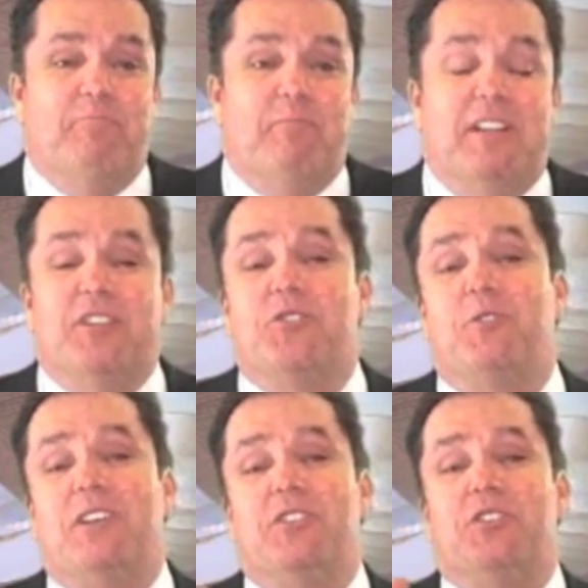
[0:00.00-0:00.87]
but the
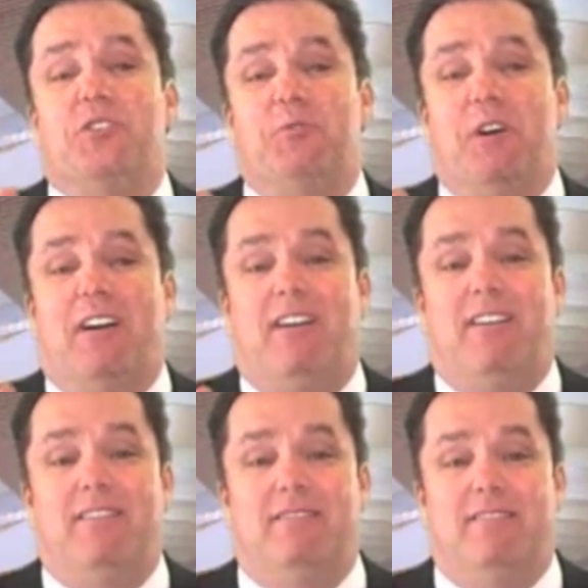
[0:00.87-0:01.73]
stress is too
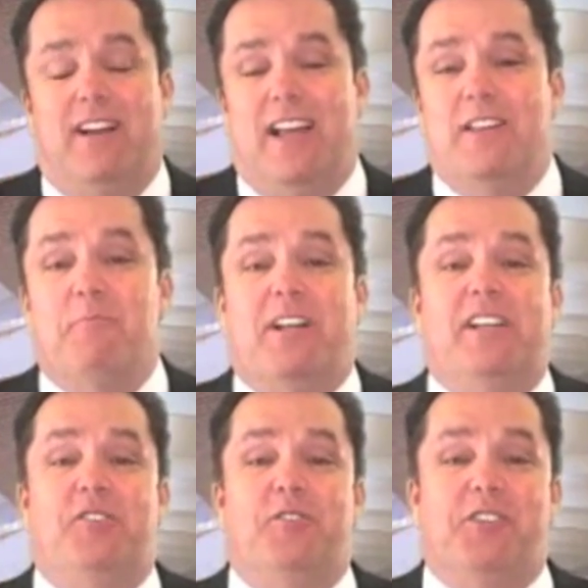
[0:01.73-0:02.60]
high and the
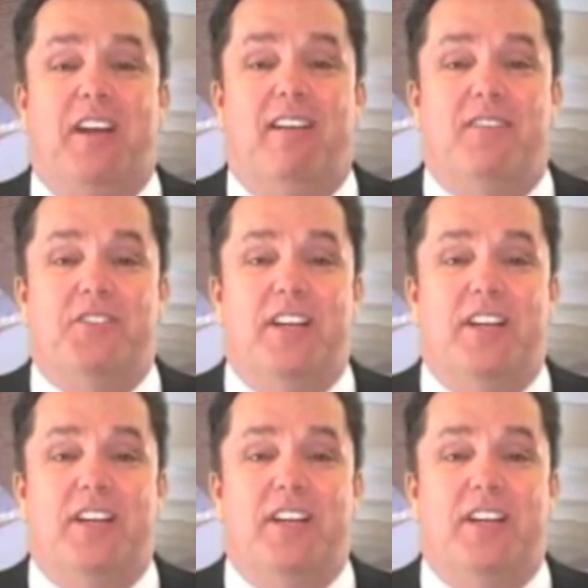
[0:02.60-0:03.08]
money too scarce,